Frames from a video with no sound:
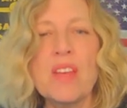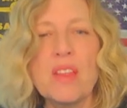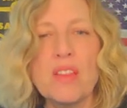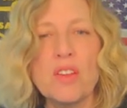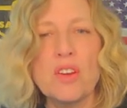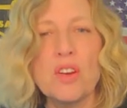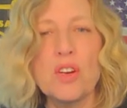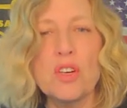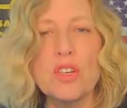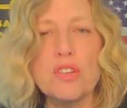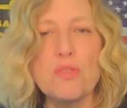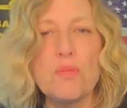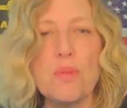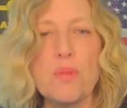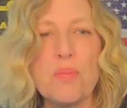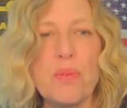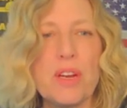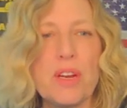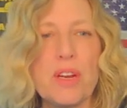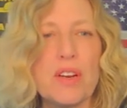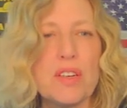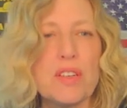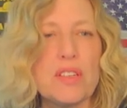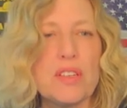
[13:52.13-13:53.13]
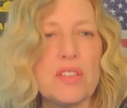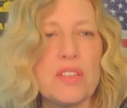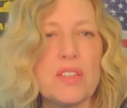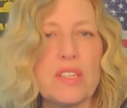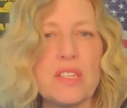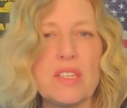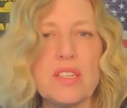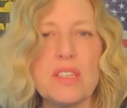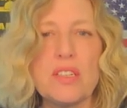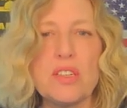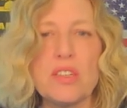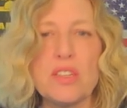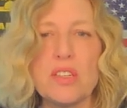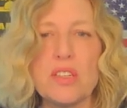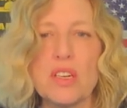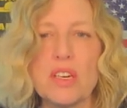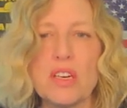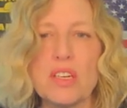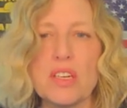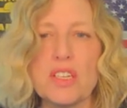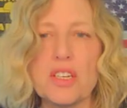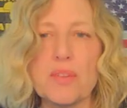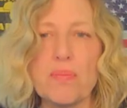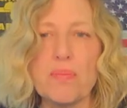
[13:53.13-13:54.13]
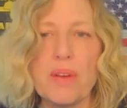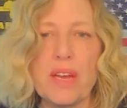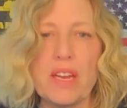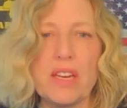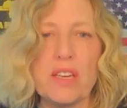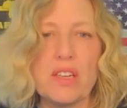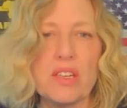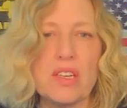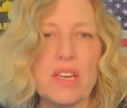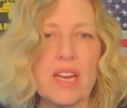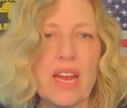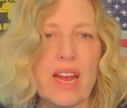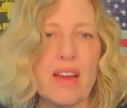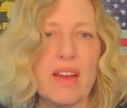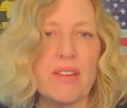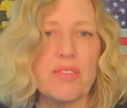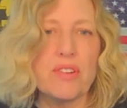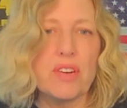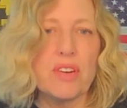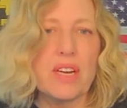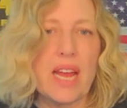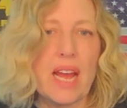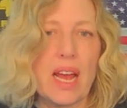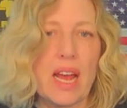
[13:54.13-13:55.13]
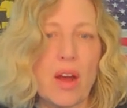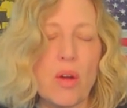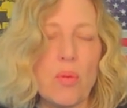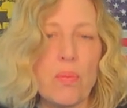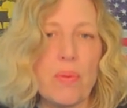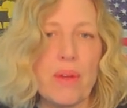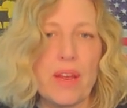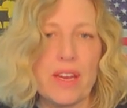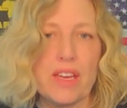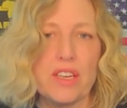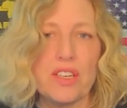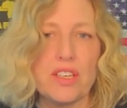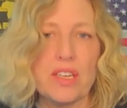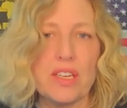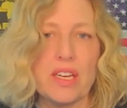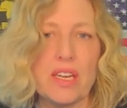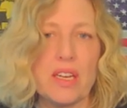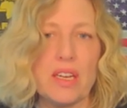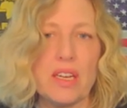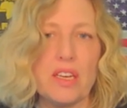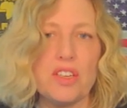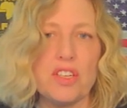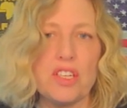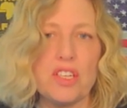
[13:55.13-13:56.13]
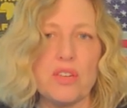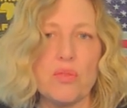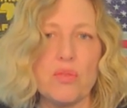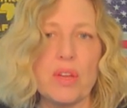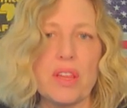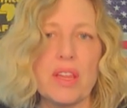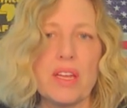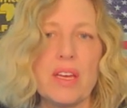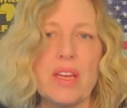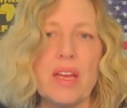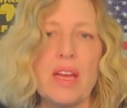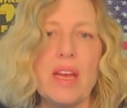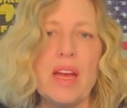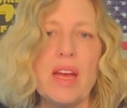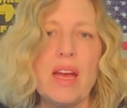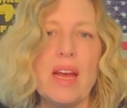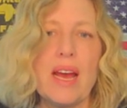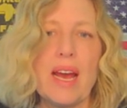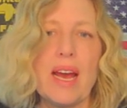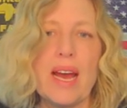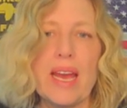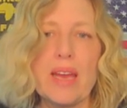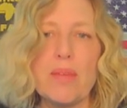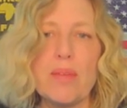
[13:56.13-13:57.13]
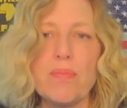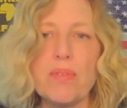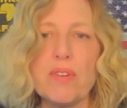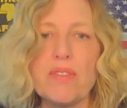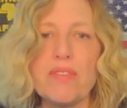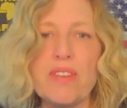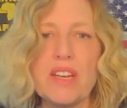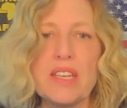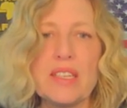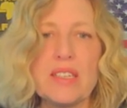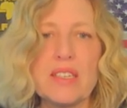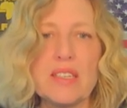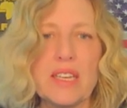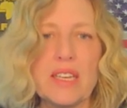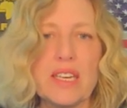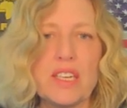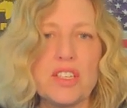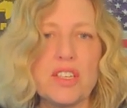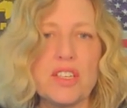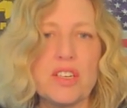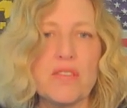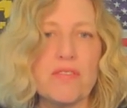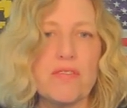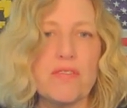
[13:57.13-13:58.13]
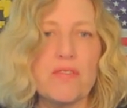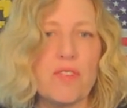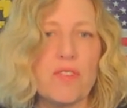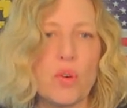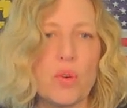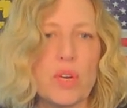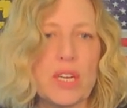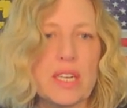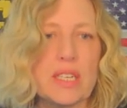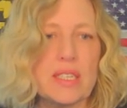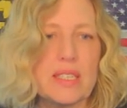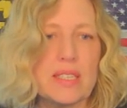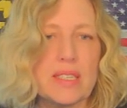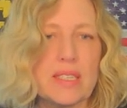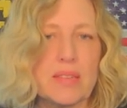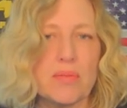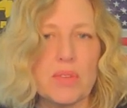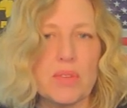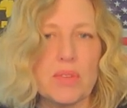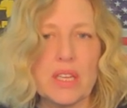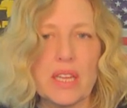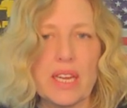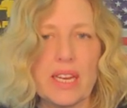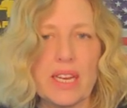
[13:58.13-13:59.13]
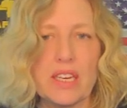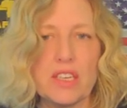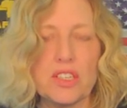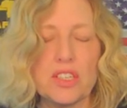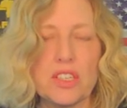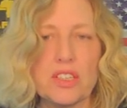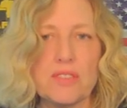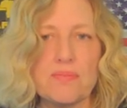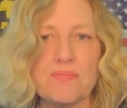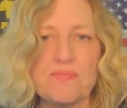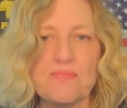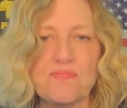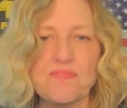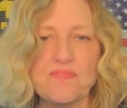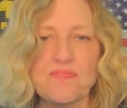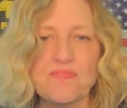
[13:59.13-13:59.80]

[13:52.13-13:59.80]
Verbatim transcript: The nurse prepares to discharge a patient after an outpatient EEG with hyperventilation and photic stimulation,